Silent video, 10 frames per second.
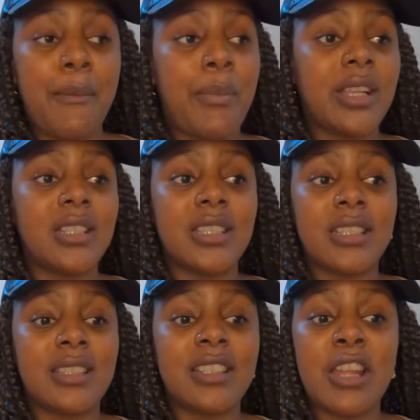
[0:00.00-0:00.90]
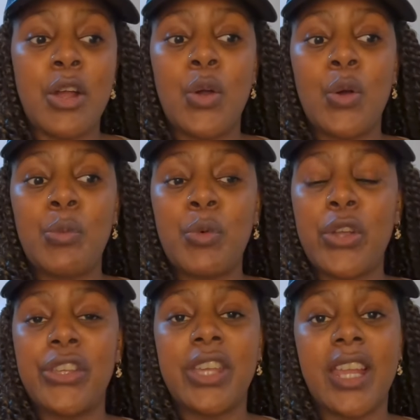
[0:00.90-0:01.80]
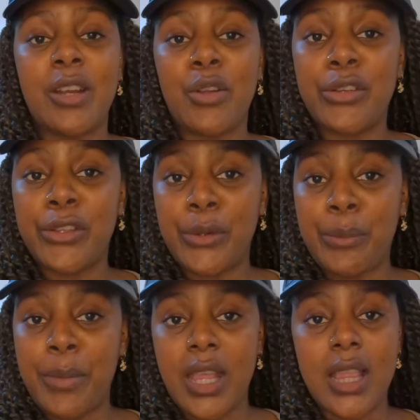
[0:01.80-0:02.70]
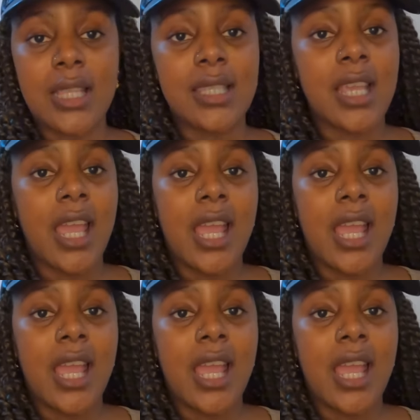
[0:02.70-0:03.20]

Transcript: but it's in a home where you can cook your meals